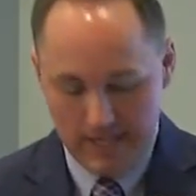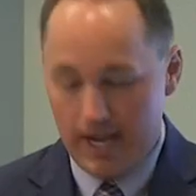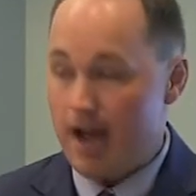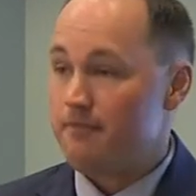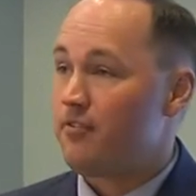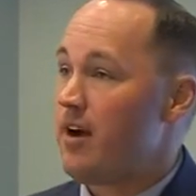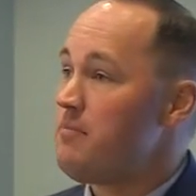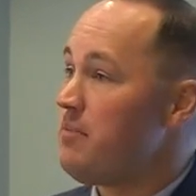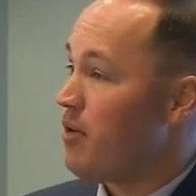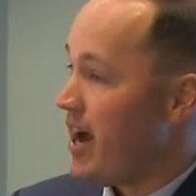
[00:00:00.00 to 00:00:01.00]
I'm
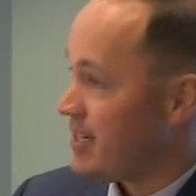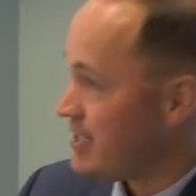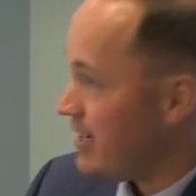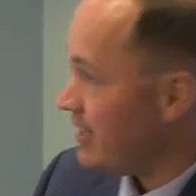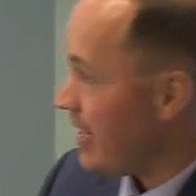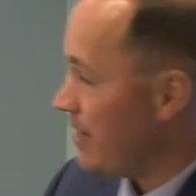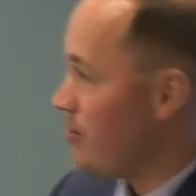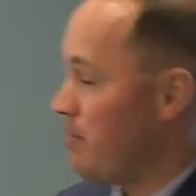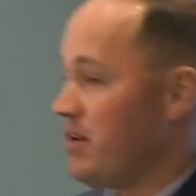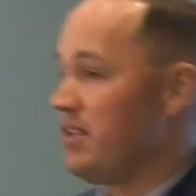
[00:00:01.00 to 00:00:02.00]
from Nebraska. I
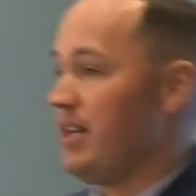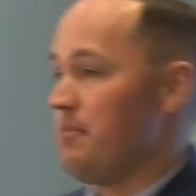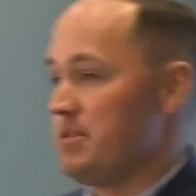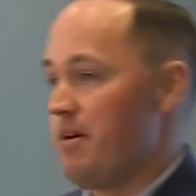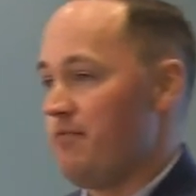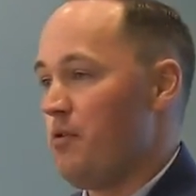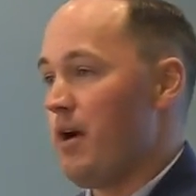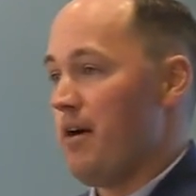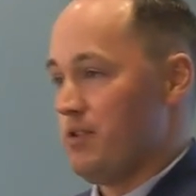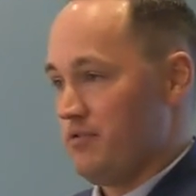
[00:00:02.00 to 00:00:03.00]
grew up in Columbus, about
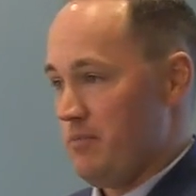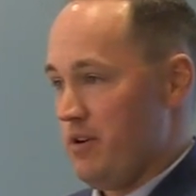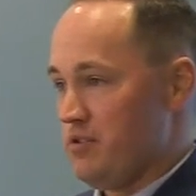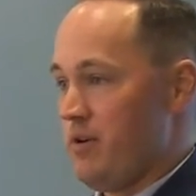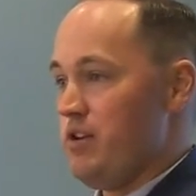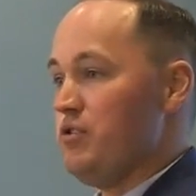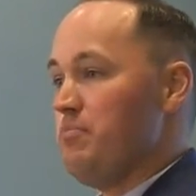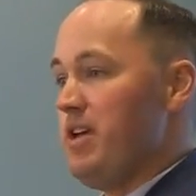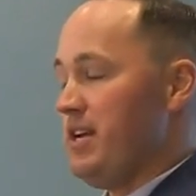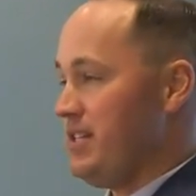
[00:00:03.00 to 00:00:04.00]
4 hours from here, so I knew
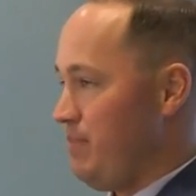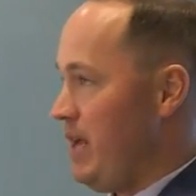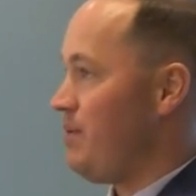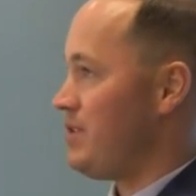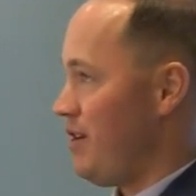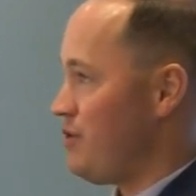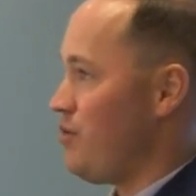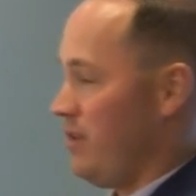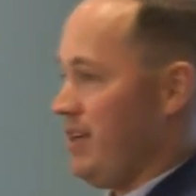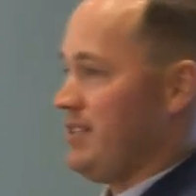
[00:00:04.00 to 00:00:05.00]
Topeka, and Topeka was on our
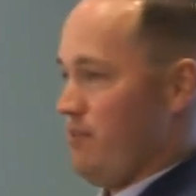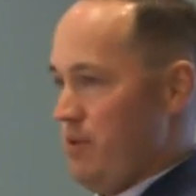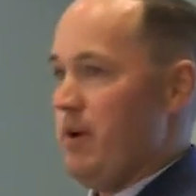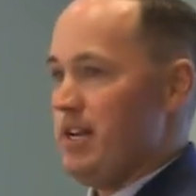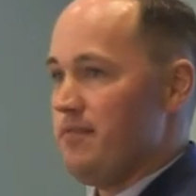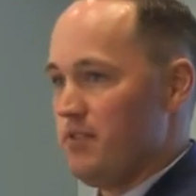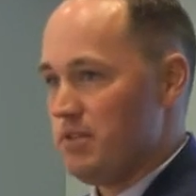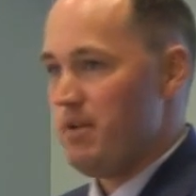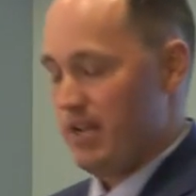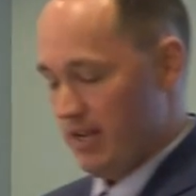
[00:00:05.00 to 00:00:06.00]
short list, and we waited for
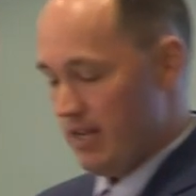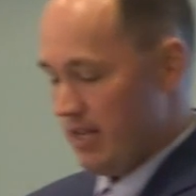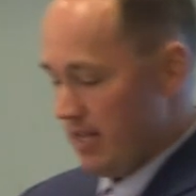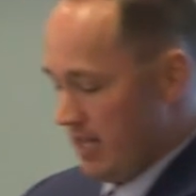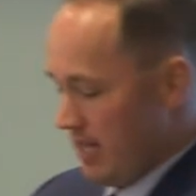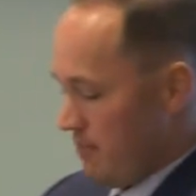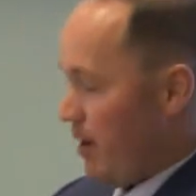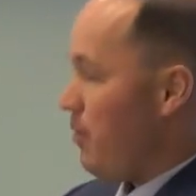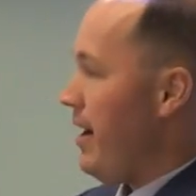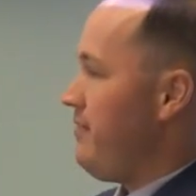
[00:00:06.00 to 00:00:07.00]
Topeka.
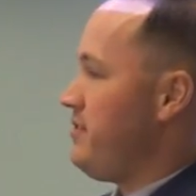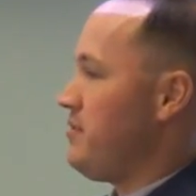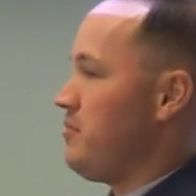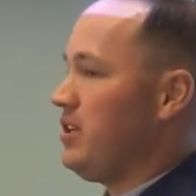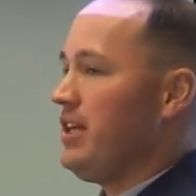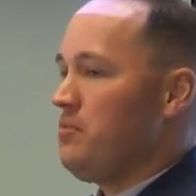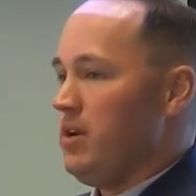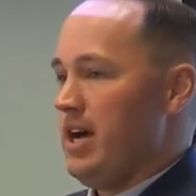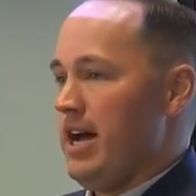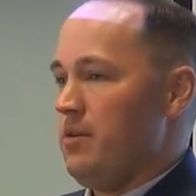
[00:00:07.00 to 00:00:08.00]
My wife was from
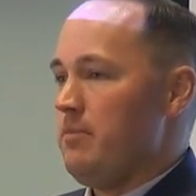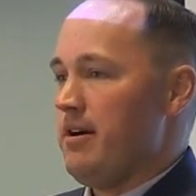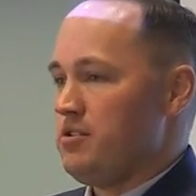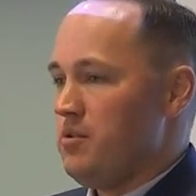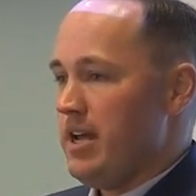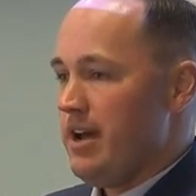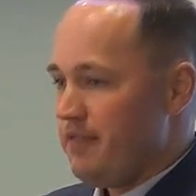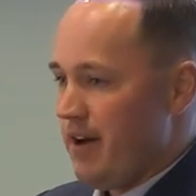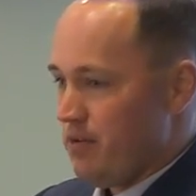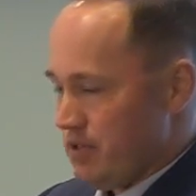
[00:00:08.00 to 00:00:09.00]
Glenwood, Iowa, about
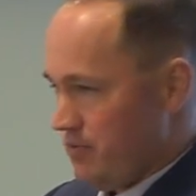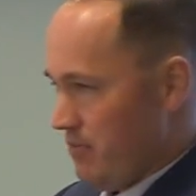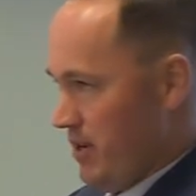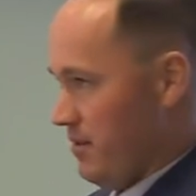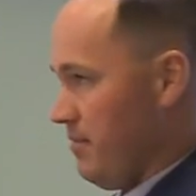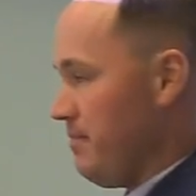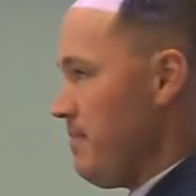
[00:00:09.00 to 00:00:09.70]
2.5 hours from here.